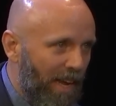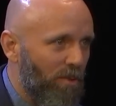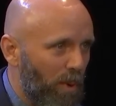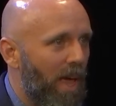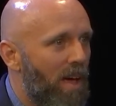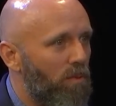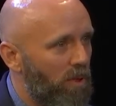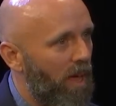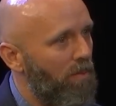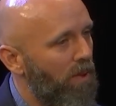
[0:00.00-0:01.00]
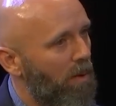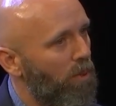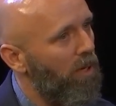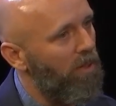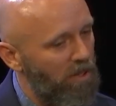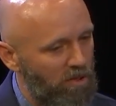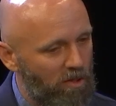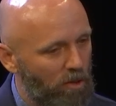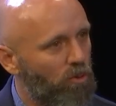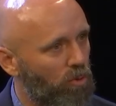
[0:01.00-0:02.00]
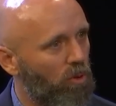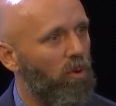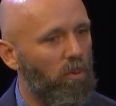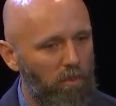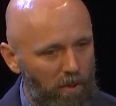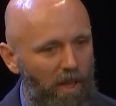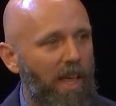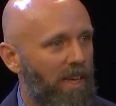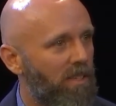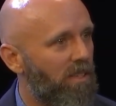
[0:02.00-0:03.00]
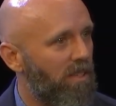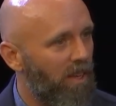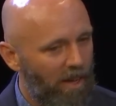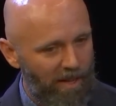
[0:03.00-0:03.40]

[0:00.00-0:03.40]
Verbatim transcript: as we have with AppFabric, this central place